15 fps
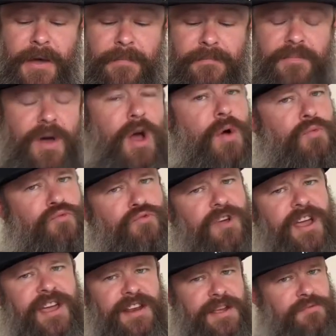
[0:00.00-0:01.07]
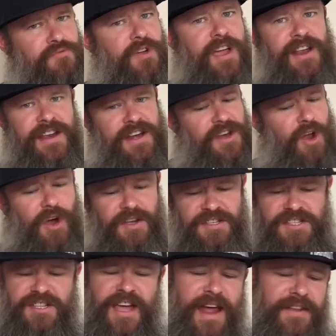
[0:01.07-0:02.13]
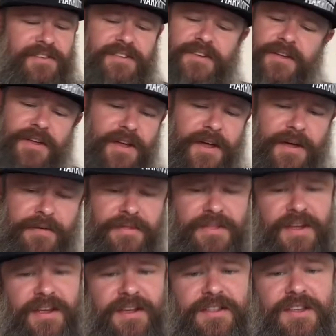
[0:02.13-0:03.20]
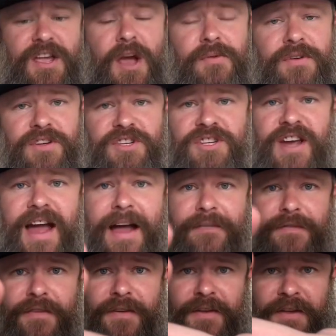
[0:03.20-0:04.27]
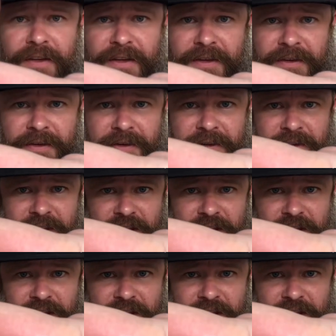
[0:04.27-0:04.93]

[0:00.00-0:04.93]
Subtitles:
But a really, really nice scent. Think the owner Shaf, you